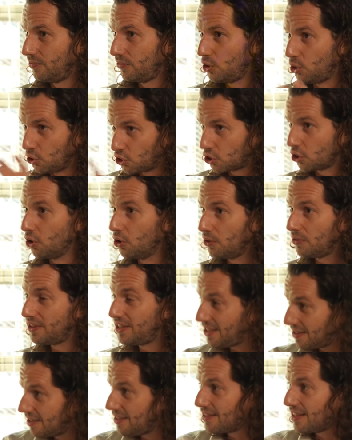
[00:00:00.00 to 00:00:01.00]
to show
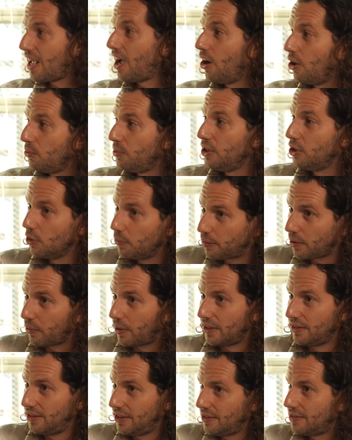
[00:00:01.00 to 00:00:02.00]
this is how we
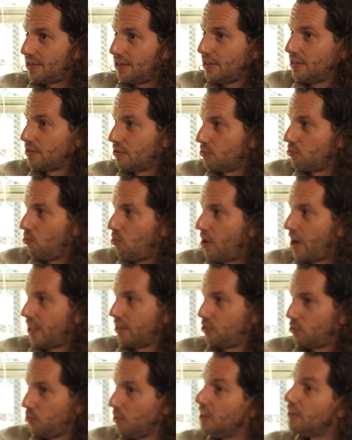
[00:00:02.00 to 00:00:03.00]
operate, this is
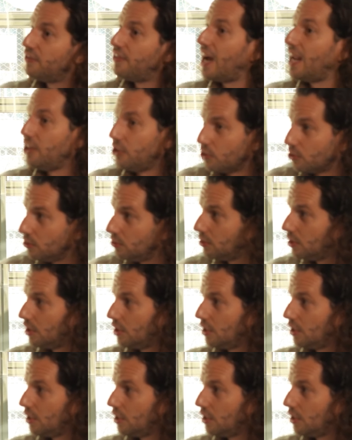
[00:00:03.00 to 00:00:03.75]
what we value.